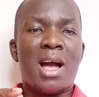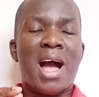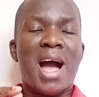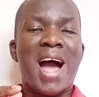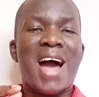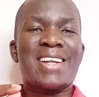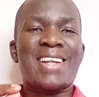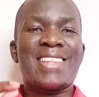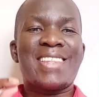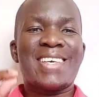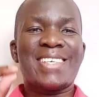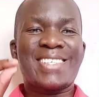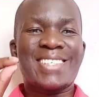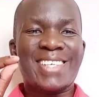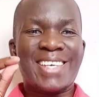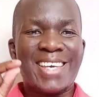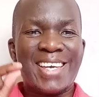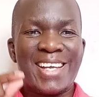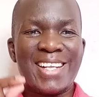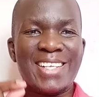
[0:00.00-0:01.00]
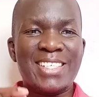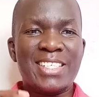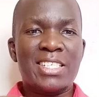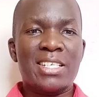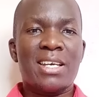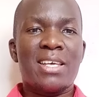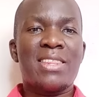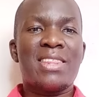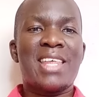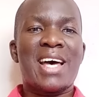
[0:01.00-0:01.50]
are the
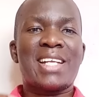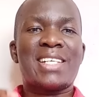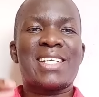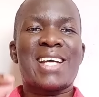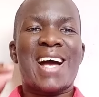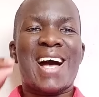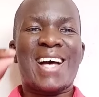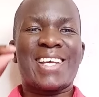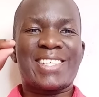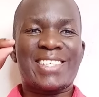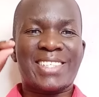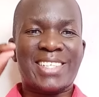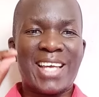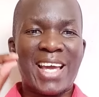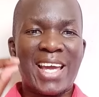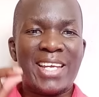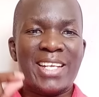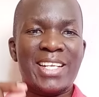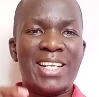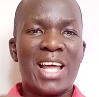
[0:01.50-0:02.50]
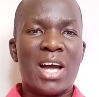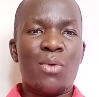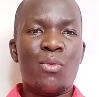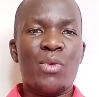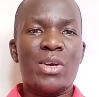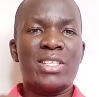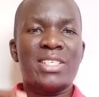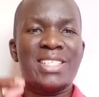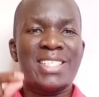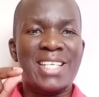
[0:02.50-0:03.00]
skills that a sign
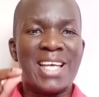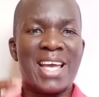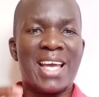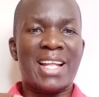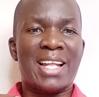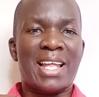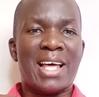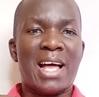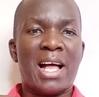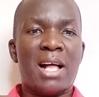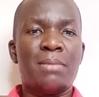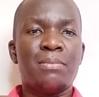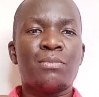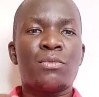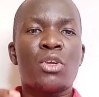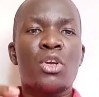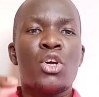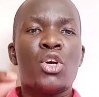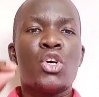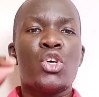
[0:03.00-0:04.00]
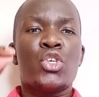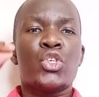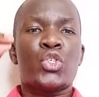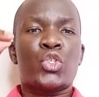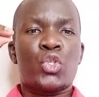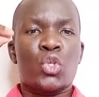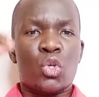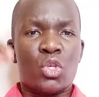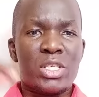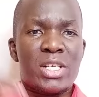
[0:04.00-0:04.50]
language teller
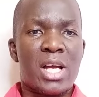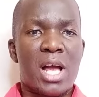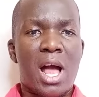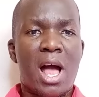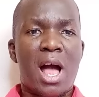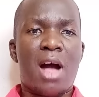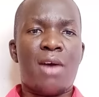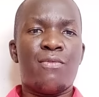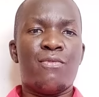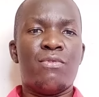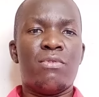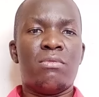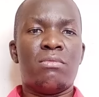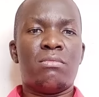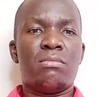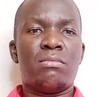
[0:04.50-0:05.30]
should have